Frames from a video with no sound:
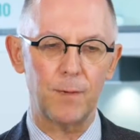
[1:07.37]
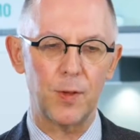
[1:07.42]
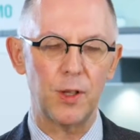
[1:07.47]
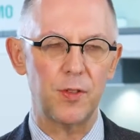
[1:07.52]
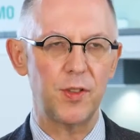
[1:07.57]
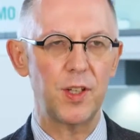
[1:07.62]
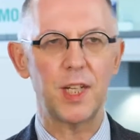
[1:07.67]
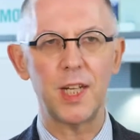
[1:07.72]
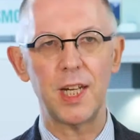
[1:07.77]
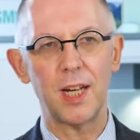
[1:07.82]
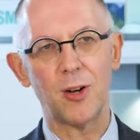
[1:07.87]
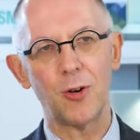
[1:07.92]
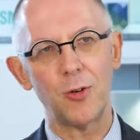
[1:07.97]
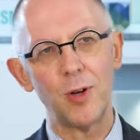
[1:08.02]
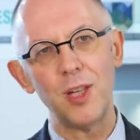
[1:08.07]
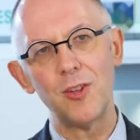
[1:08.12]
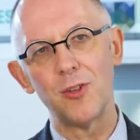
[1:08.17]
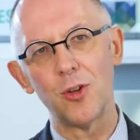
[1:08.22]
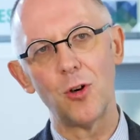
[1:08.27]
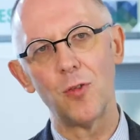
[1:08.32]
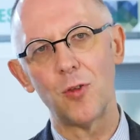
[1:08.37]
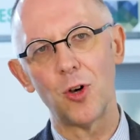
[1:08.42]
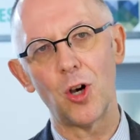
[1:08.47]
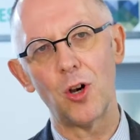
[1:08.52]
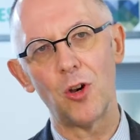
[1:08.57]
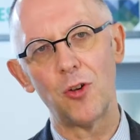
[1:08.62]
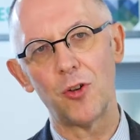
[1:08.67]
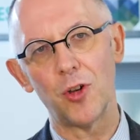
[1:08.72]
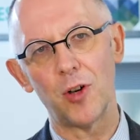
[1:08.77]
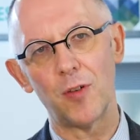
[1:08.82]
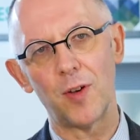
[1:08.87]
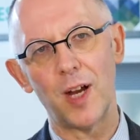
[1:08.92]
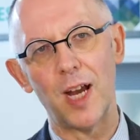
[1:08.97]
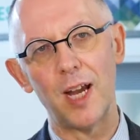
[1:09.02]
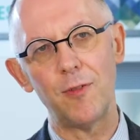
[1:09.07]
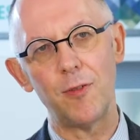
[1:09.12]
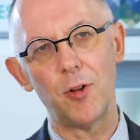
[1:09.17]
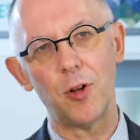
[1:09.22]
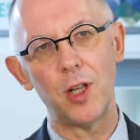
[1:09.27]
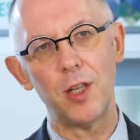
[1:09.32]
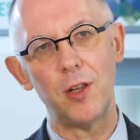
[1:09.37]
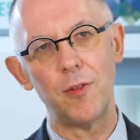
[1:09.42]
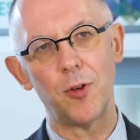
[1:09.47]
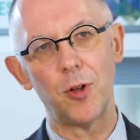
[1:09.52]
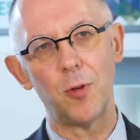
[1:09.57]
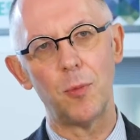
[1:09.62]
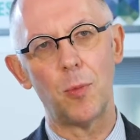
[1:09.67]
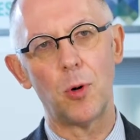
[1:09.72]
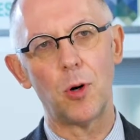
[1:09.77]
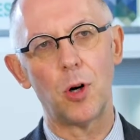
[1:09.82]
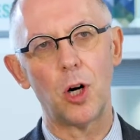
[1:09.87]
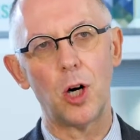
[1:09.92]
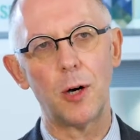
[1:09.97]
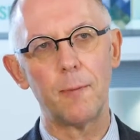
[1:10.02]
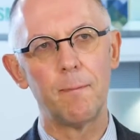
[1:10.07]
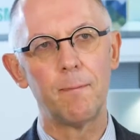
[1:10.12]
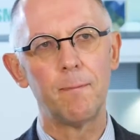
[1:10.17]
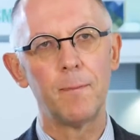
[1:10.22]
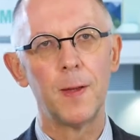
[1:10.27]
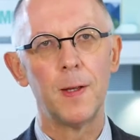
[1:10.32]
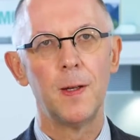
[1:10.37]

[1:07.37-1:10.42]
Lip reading: does it increase overall survival even more?